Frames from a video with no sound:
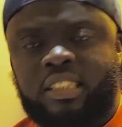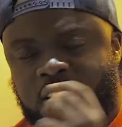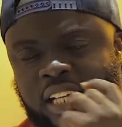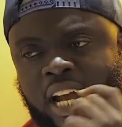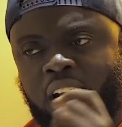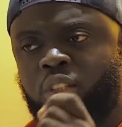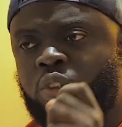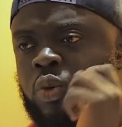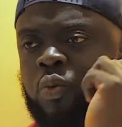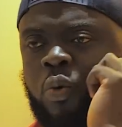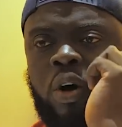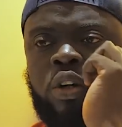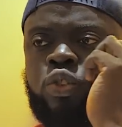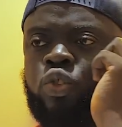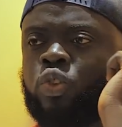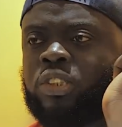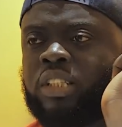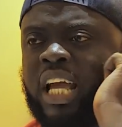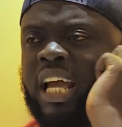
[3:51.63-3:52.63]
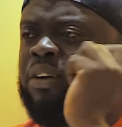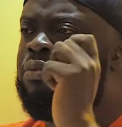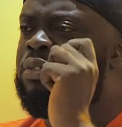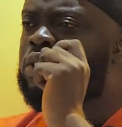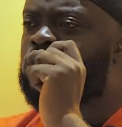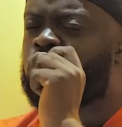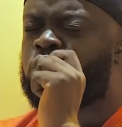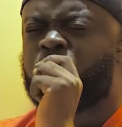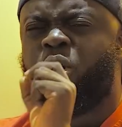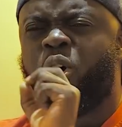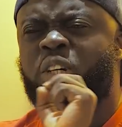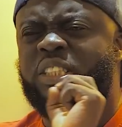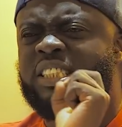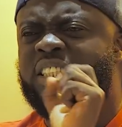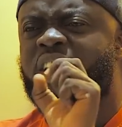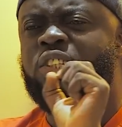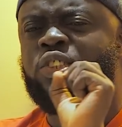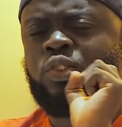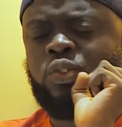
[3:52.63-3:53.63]
That you want to, every small
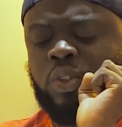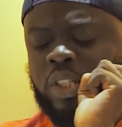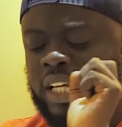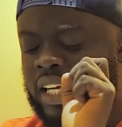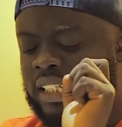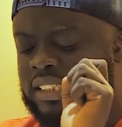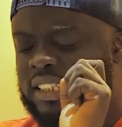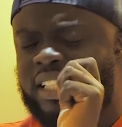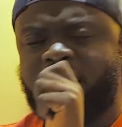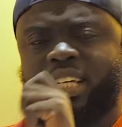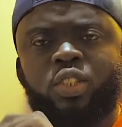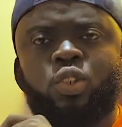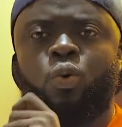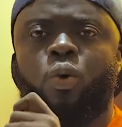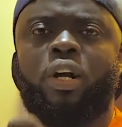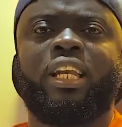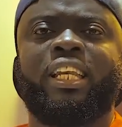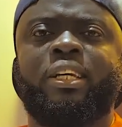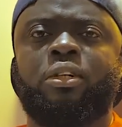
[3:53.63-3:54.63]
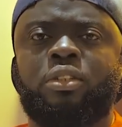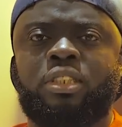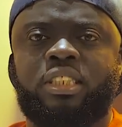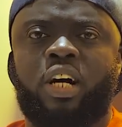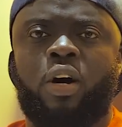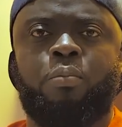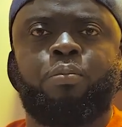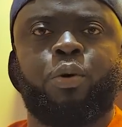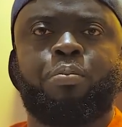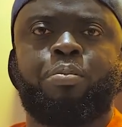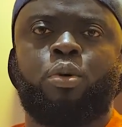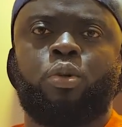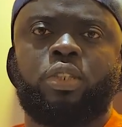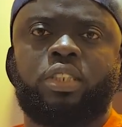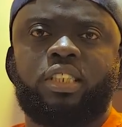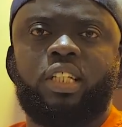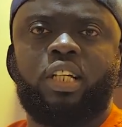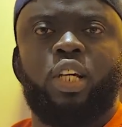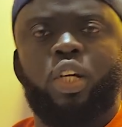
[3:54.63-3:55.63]
chance you get, you want kneel down,
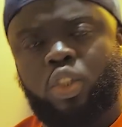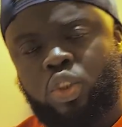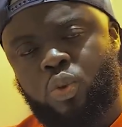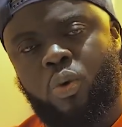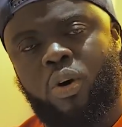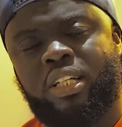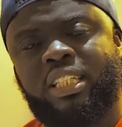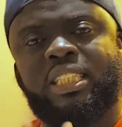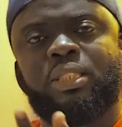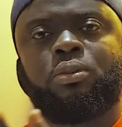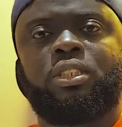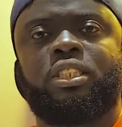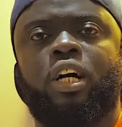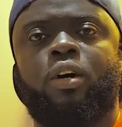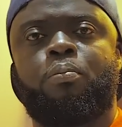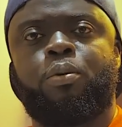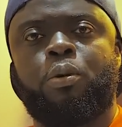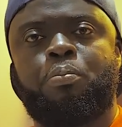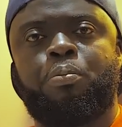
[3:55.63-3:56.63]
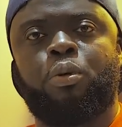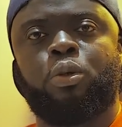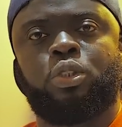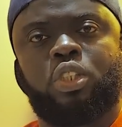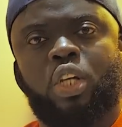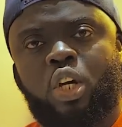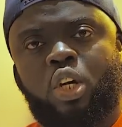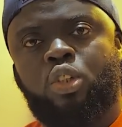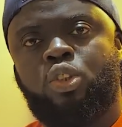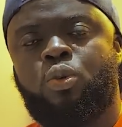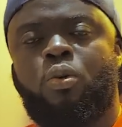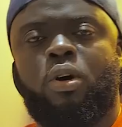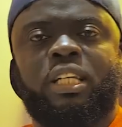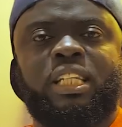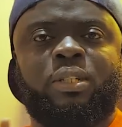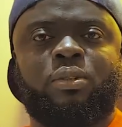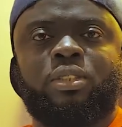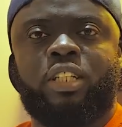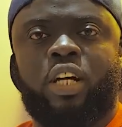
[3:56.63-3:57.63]
propose. You want kneel down, propose. You
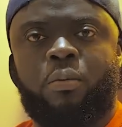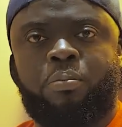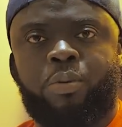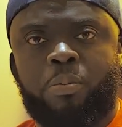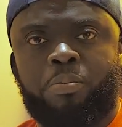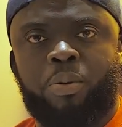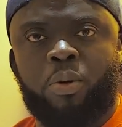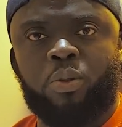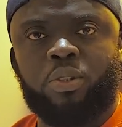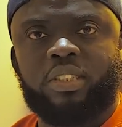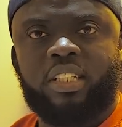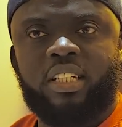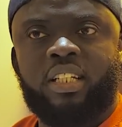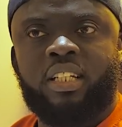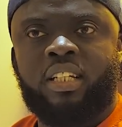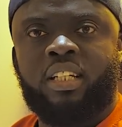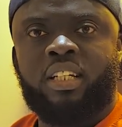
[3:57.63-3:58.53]
want kneel down, propose.